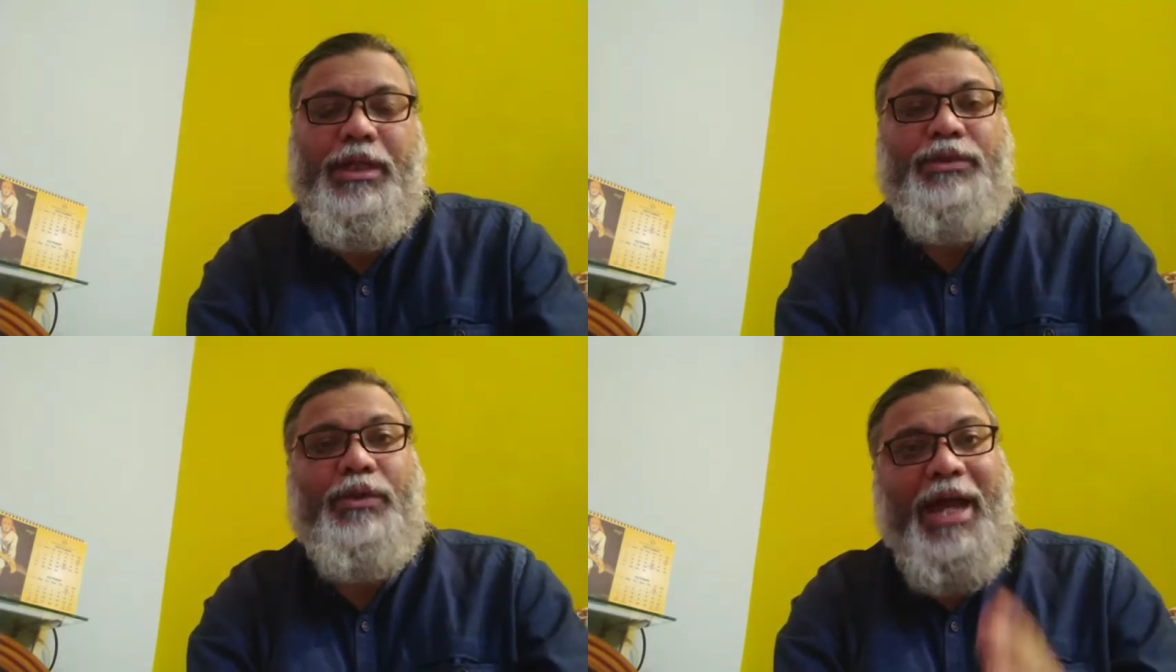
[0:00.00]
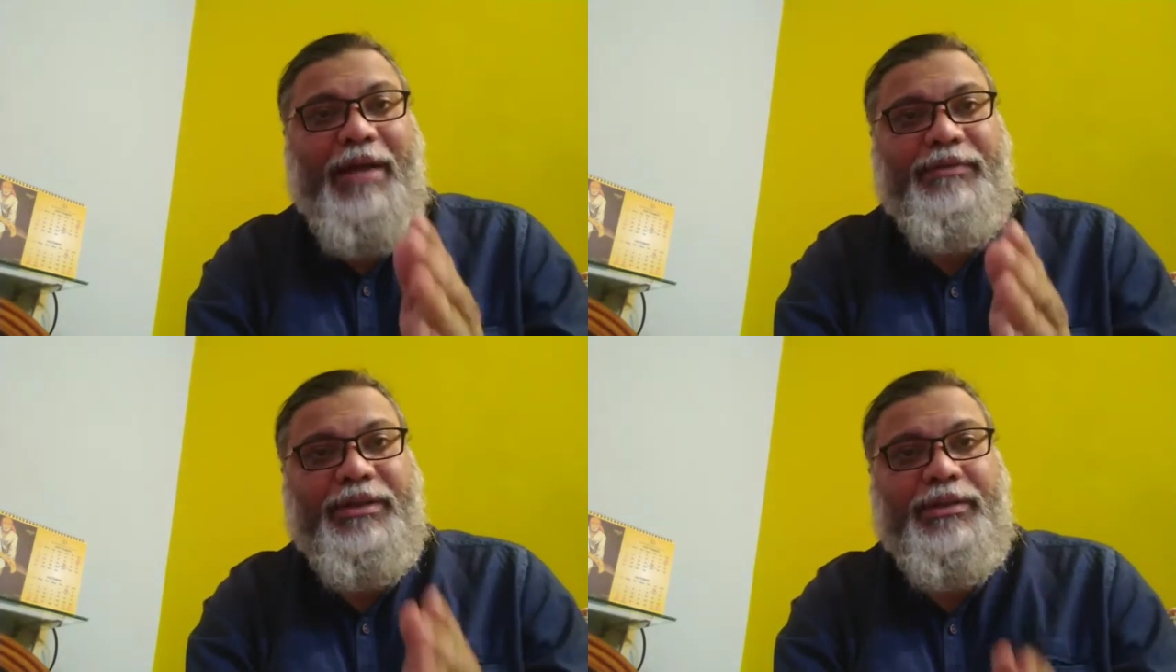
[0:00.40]
so
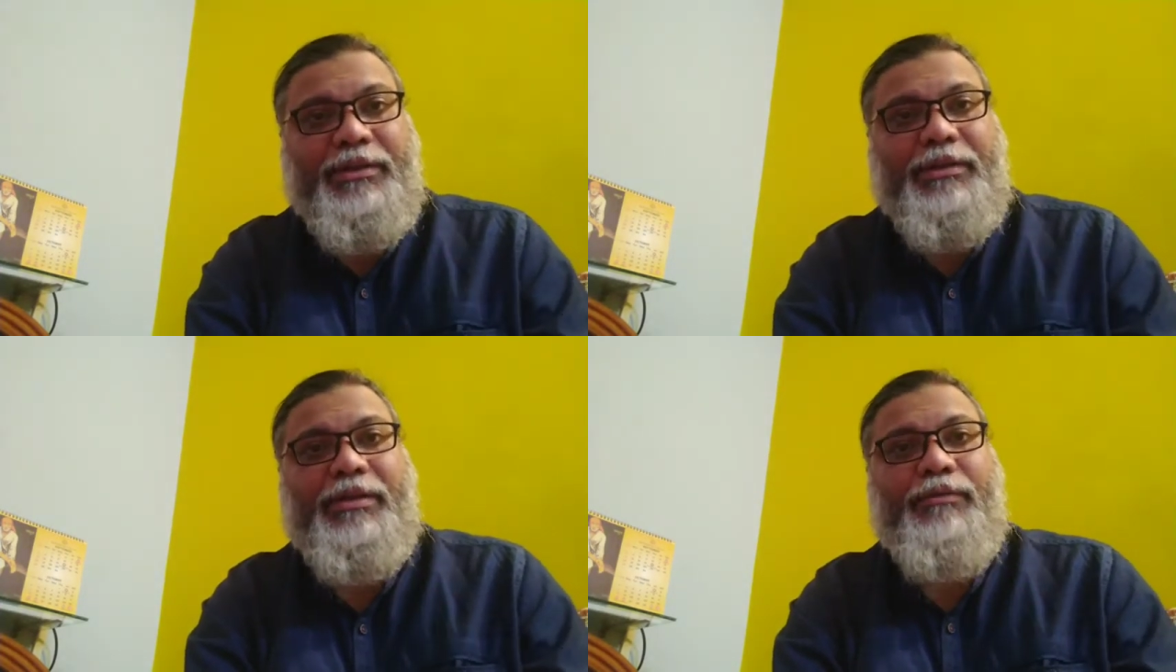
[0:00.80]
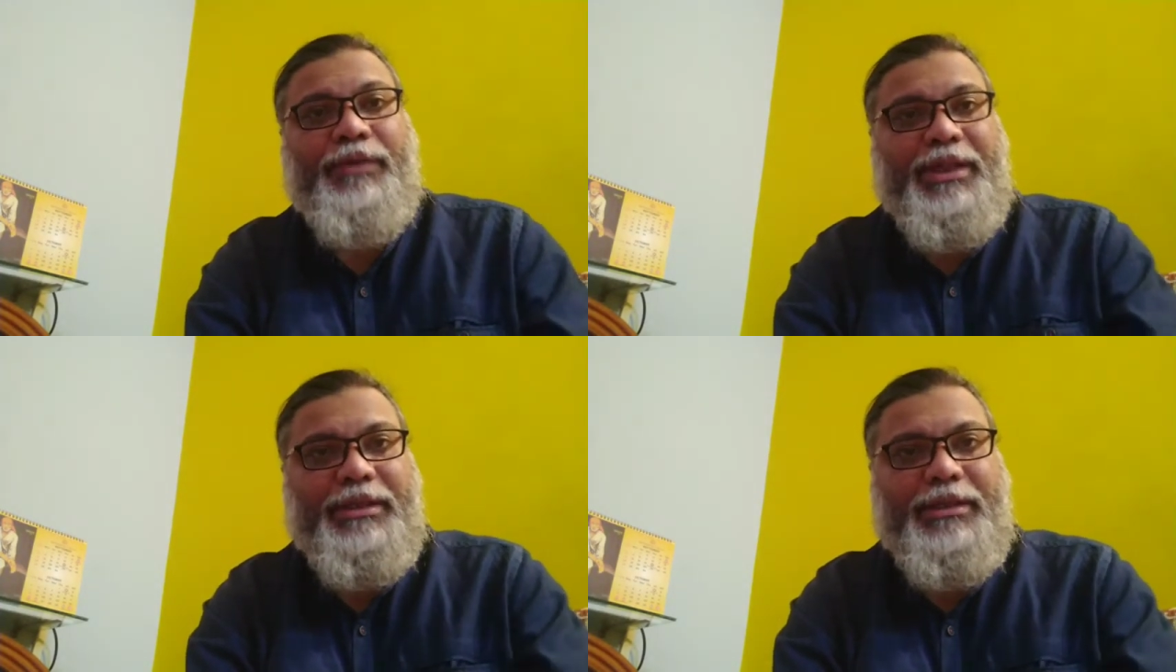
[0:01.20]
after
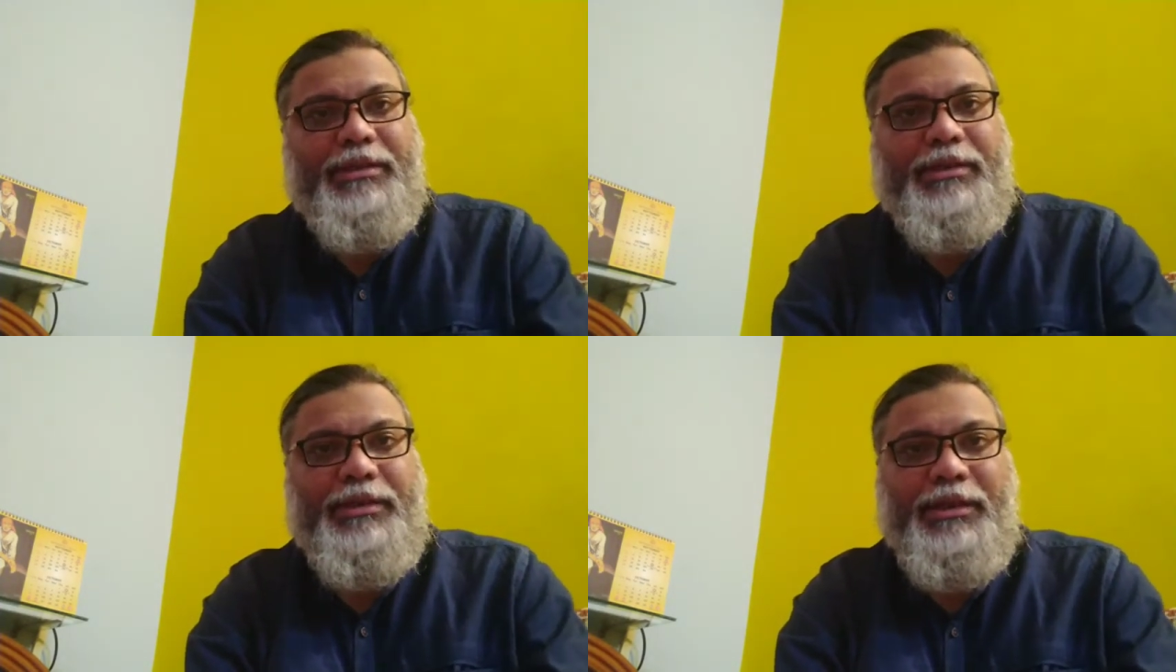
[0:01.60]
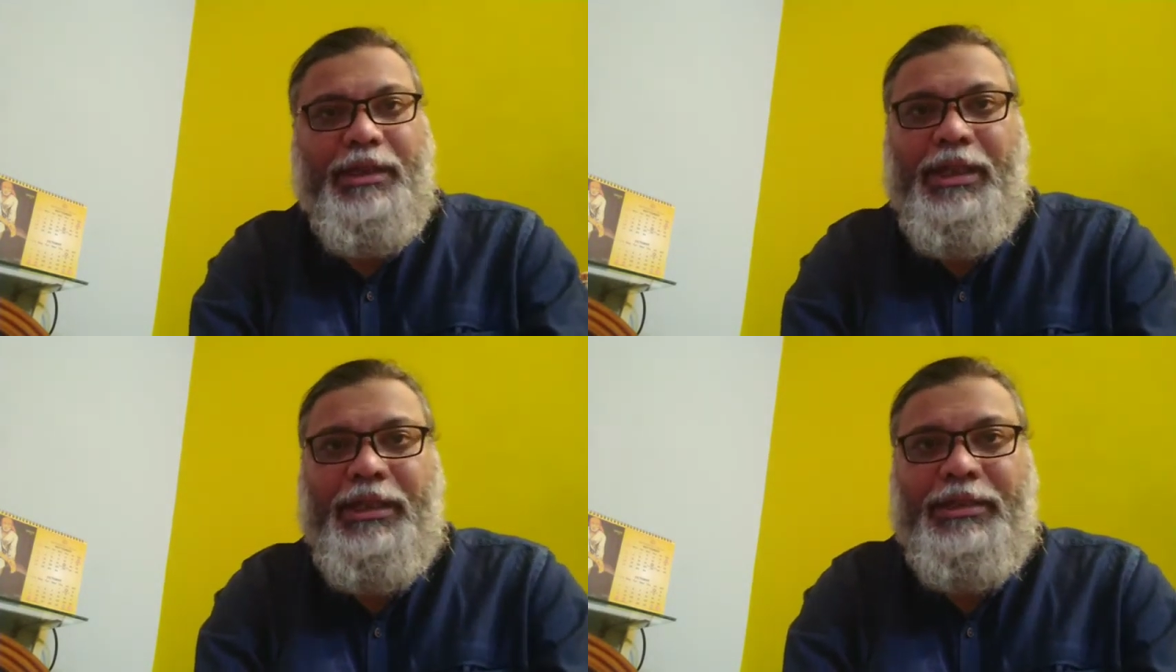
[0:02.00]
weakness
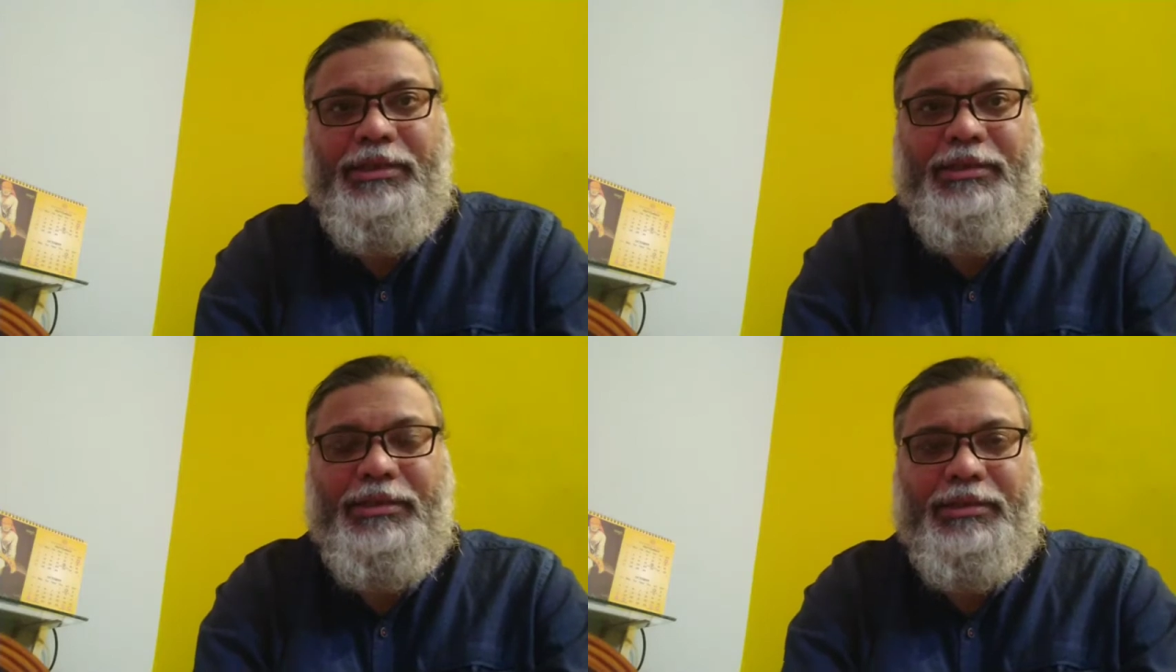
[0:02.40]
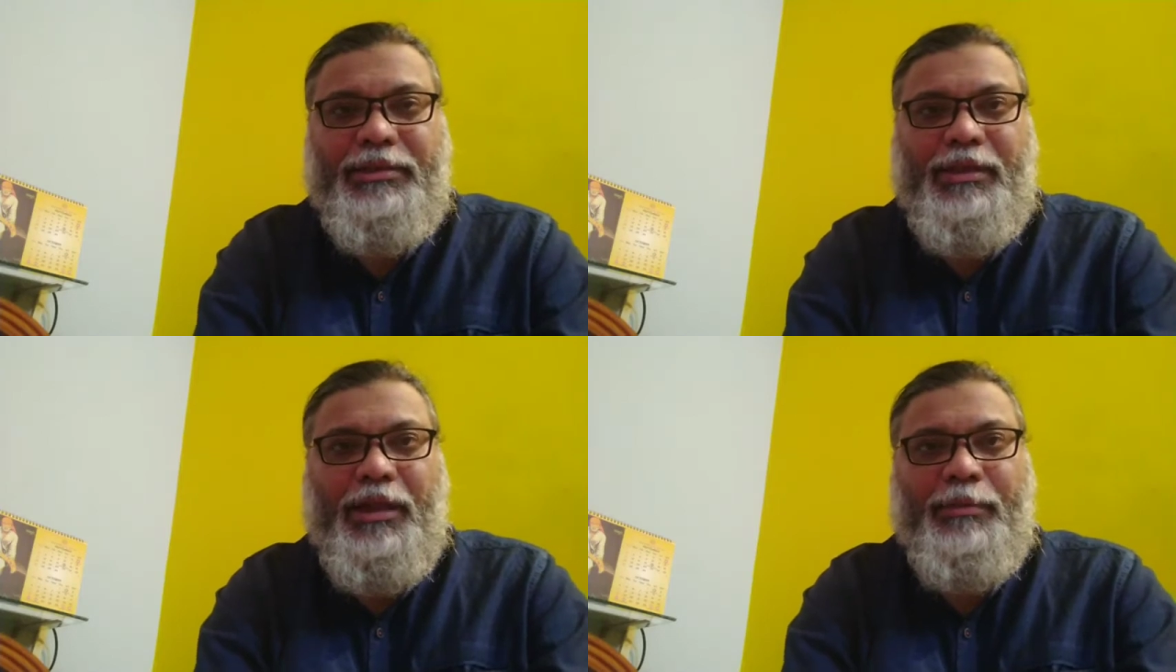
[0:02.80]
it is
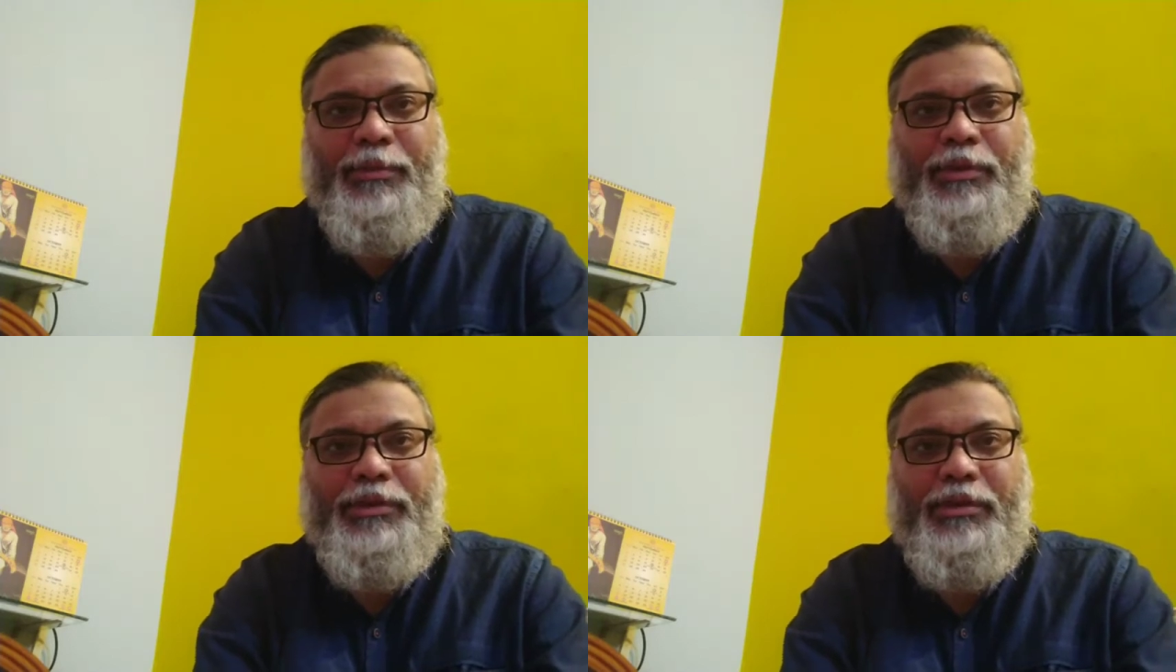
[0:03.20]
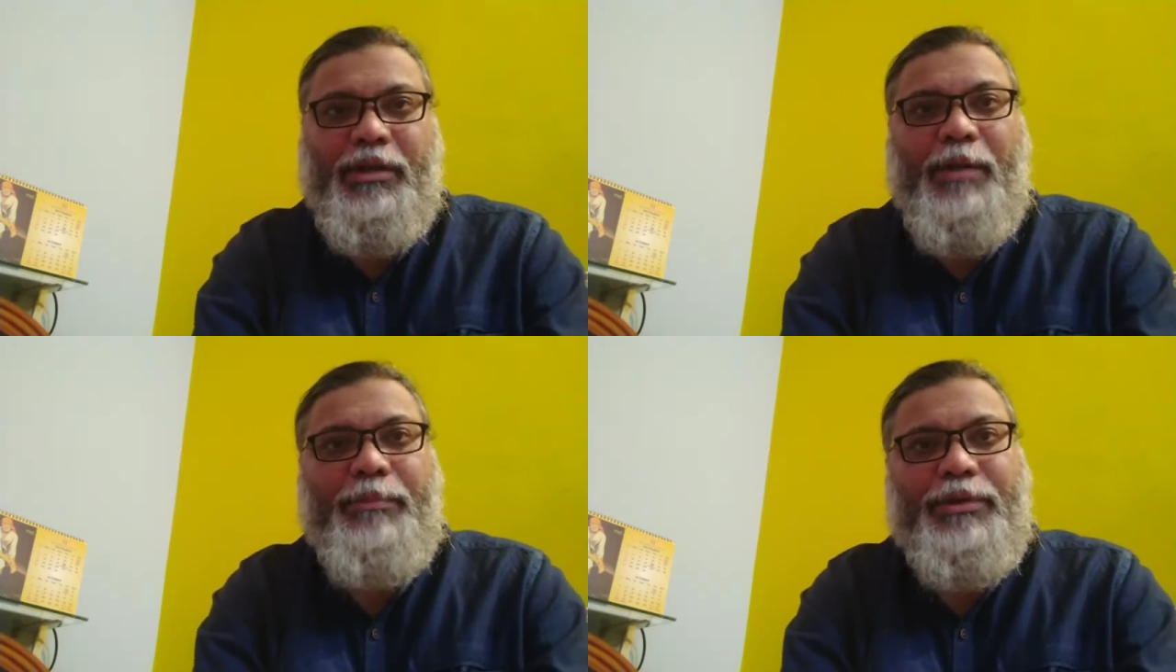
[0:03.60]
about
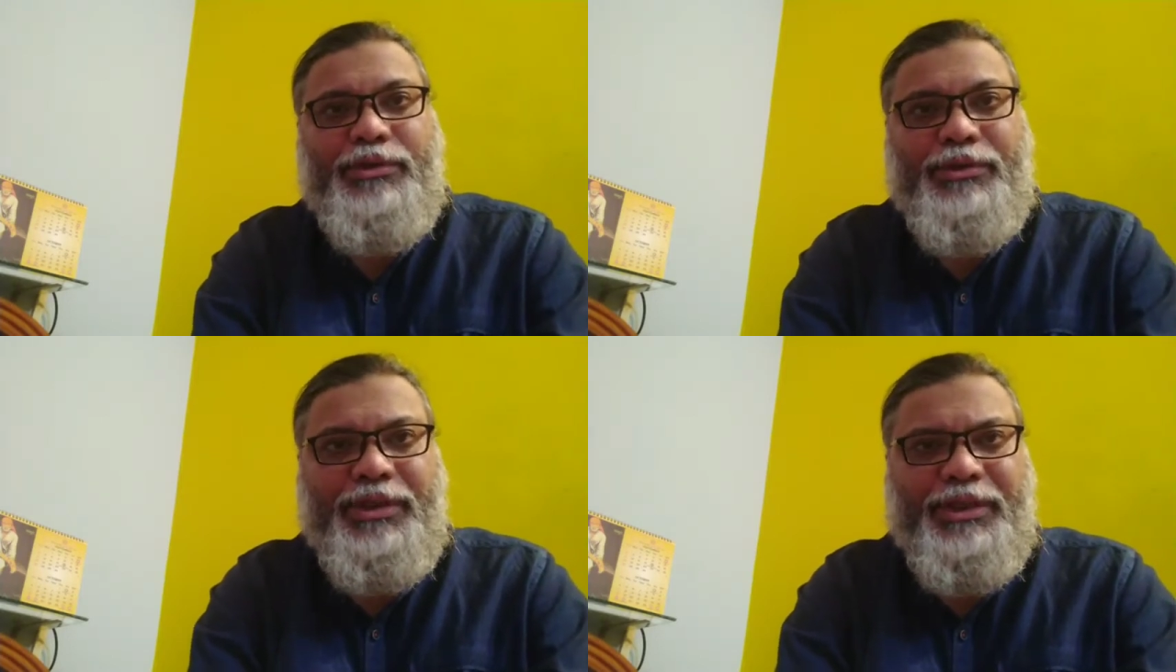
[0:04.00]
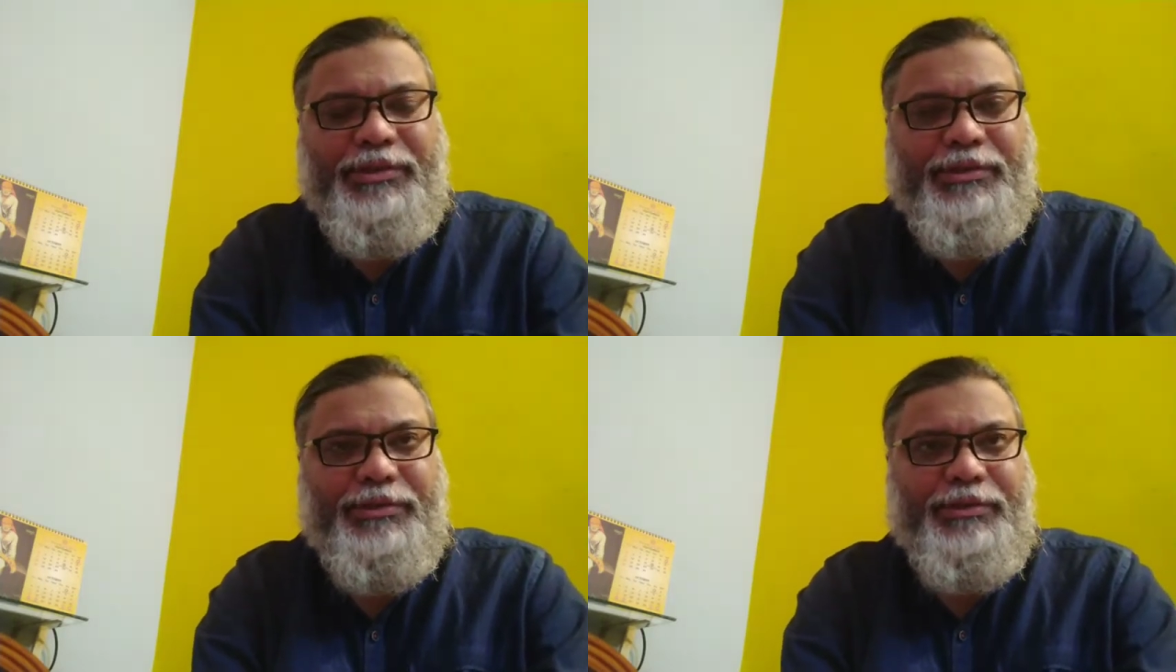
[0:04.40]
opportunities